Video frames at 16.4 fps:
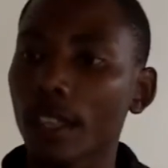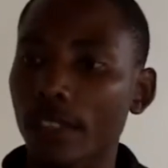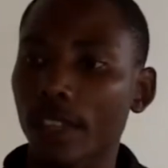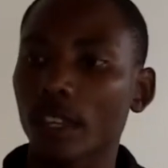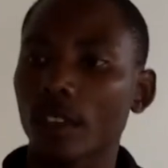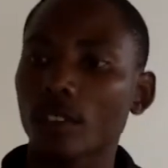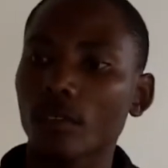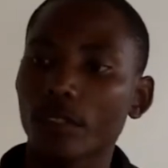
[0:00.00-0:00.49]

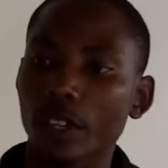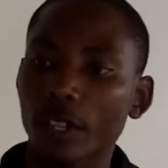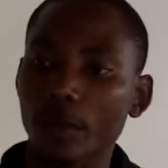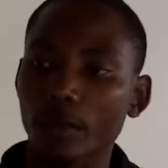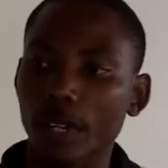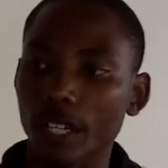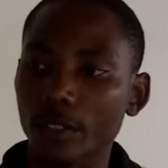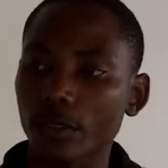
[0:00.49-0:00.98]
Thank you very
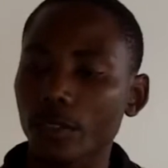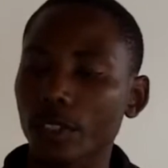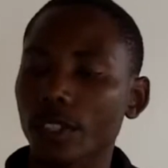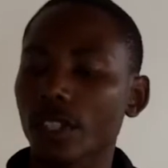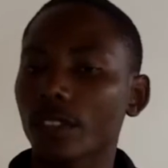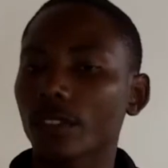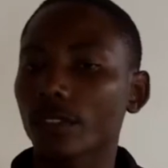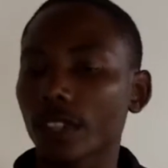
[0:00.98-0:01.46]
much for
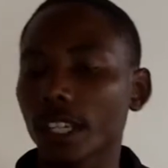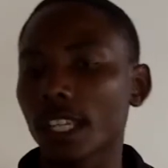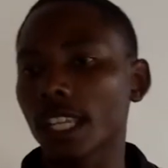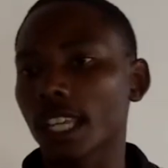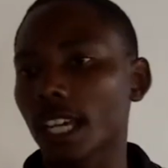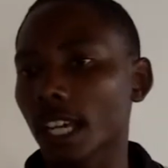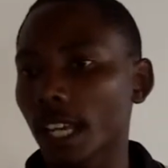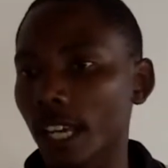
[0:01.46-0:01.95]
saving
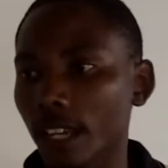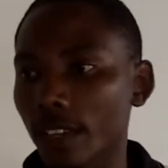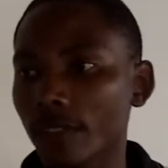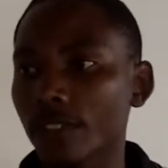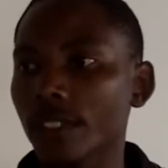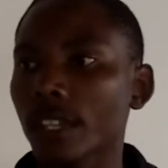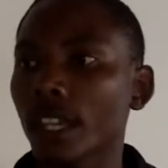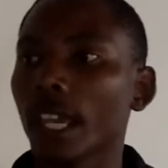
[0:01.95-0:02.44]
their
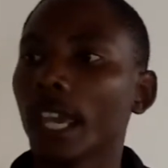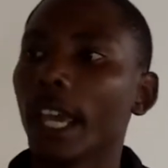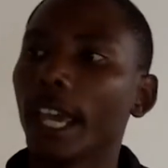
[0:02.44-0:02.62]
lives.